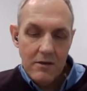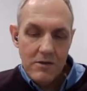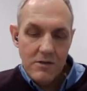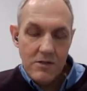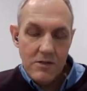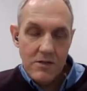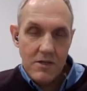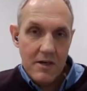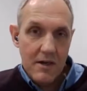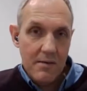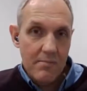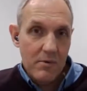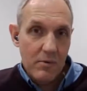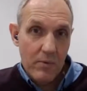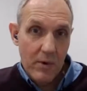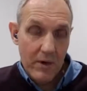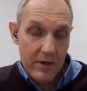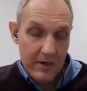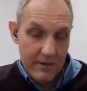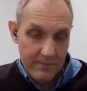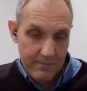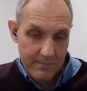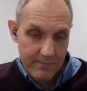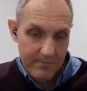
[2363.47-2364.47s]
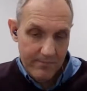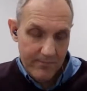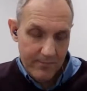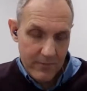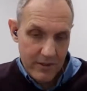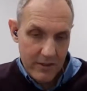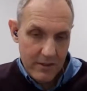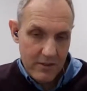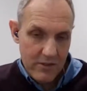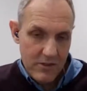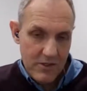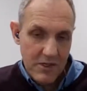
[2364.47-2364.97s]
So number one,
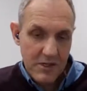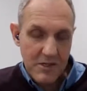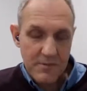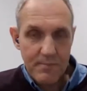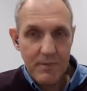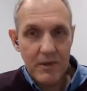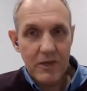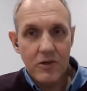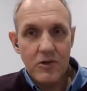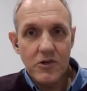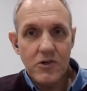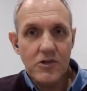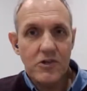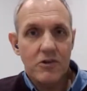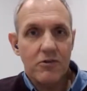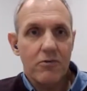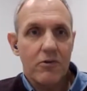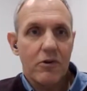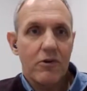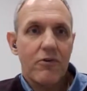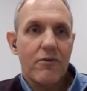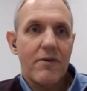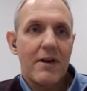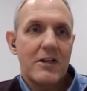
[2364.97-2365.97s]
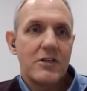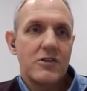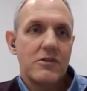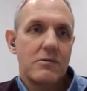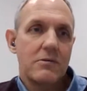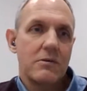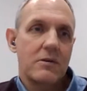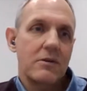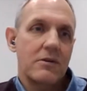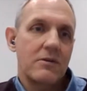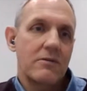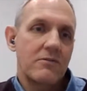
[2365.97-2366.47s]
just because you're a graduate
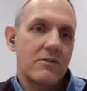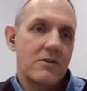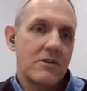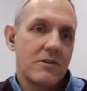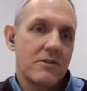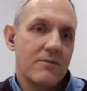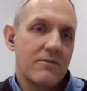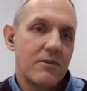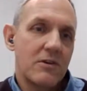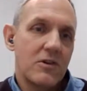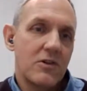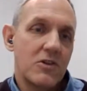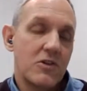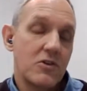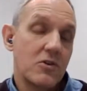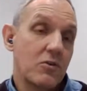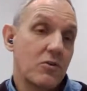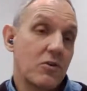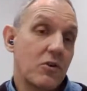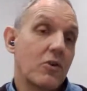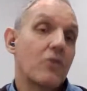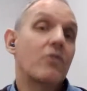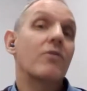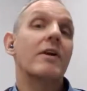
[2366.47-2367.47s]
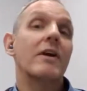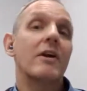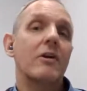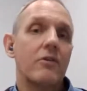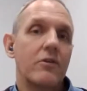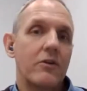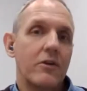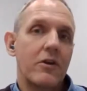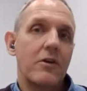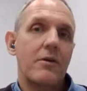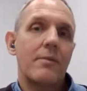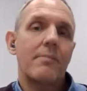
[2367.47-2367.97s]
and you've just finished your degree or
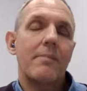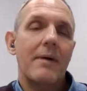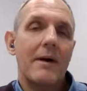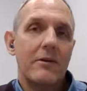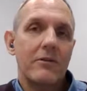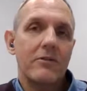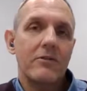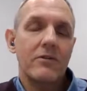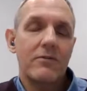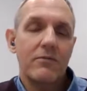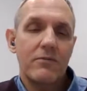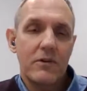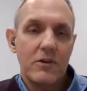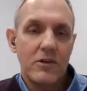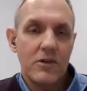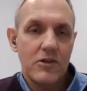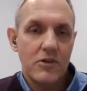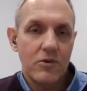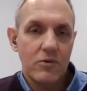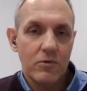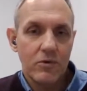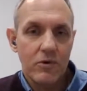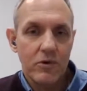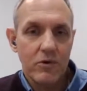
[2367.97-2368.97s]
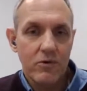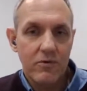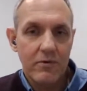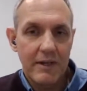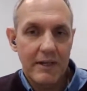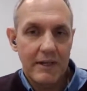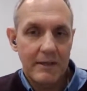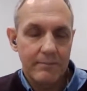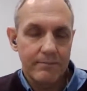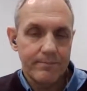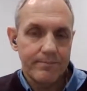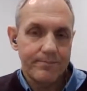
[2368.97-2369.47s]
you're about to finish your
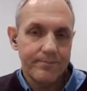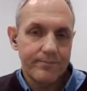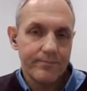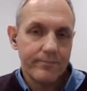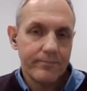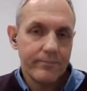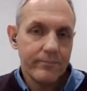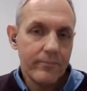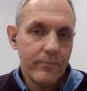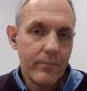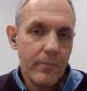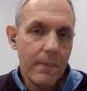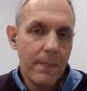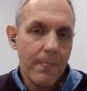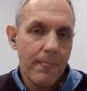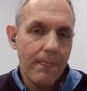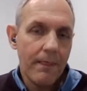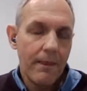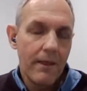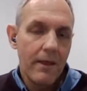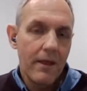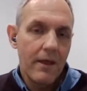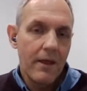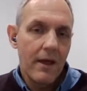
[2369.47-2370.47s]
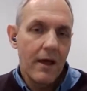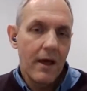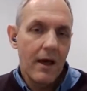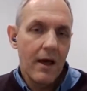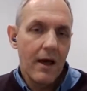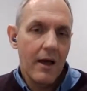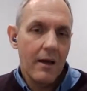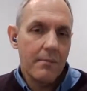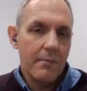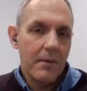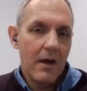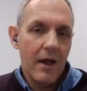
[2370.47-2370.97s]
degree,
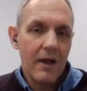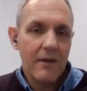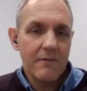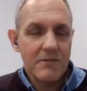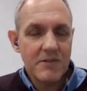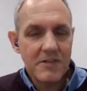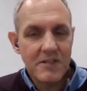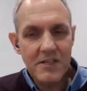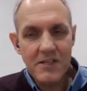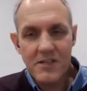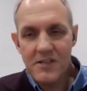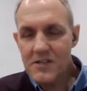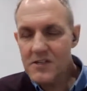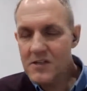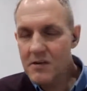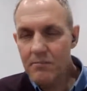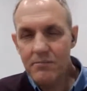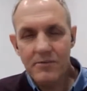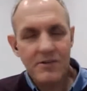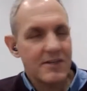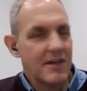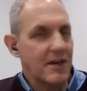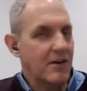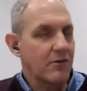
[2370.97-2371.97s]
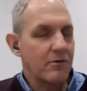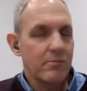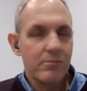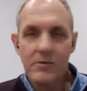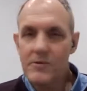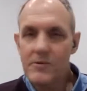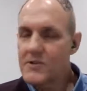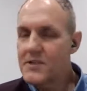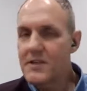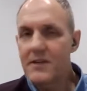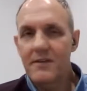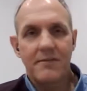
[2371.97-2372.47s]
I've seen some terrible
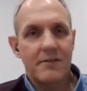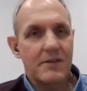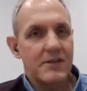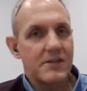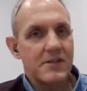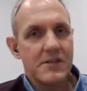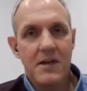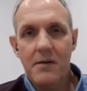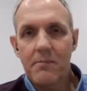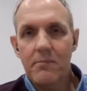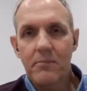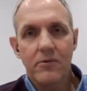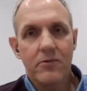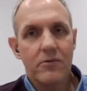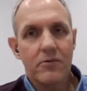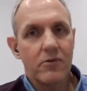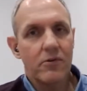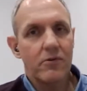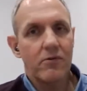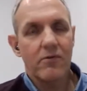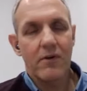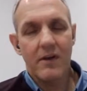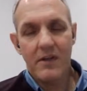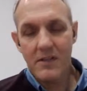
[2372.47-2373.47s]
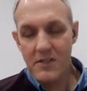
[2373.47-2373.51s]
CVs come through, right?